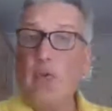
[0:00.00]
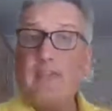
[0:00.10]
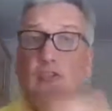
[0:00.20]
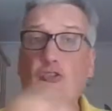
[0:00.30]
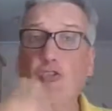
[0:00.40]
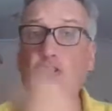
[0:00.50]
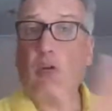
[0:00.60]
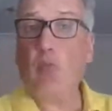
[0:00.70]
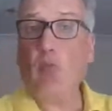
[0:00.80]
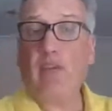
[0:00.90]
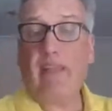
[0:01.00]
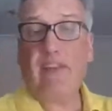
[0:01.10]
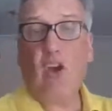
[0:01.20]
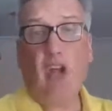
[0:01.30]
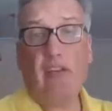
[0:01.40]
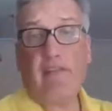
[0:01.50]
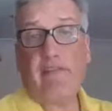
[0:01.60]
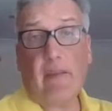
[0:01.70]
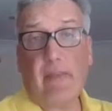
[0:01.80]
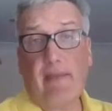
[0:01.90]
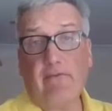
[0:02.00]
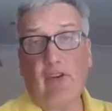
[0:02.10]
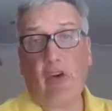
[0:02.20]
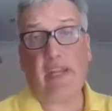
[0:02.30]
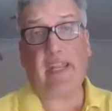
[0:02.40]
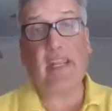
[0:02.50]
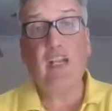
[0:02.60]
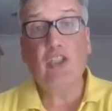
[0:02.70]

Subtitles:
Robinson Crusoe walked around the island and found Man Friday.